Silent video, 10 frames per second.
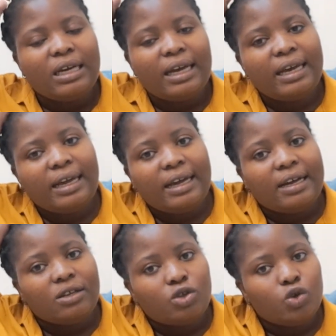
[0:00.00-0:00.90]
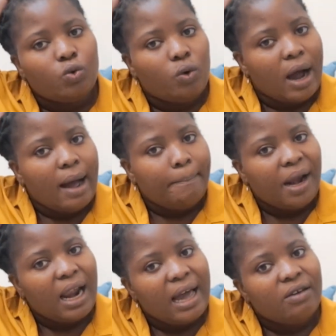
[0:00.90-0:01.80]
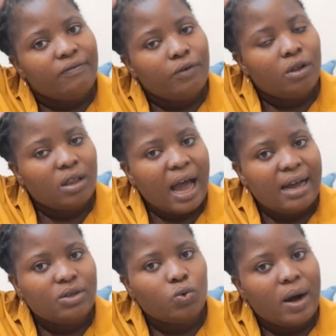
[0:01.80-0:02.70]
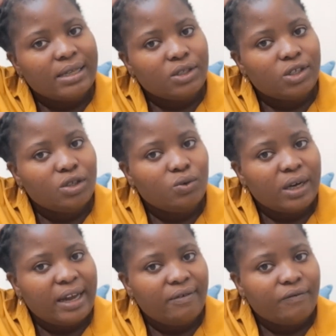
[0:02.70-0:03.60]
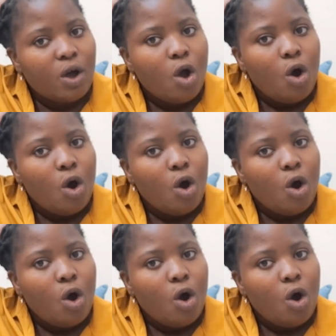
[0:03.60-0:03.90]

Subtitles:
to apply for that once you have